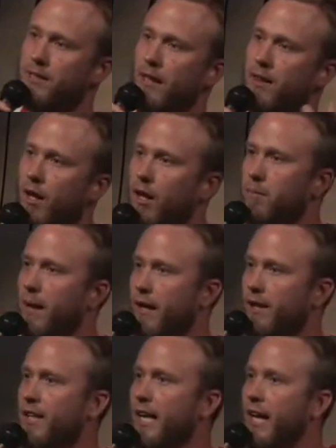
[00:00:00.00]
I thought about
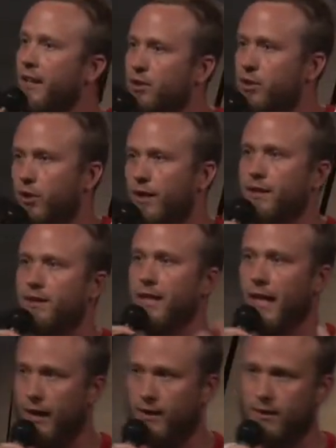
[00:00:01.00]
it, the answer is
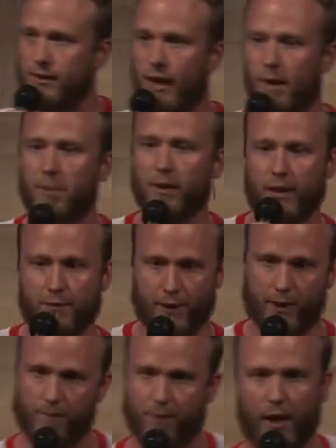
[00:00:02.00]
yes, I believe in
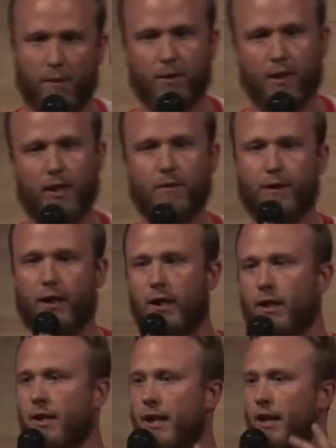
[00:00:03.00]
it. I believe
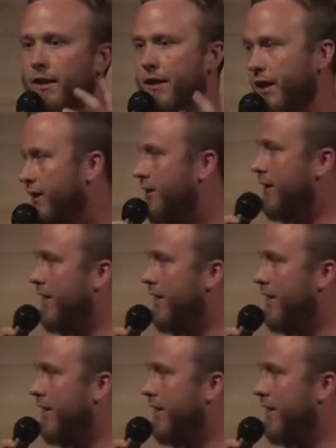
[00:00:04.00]
in this,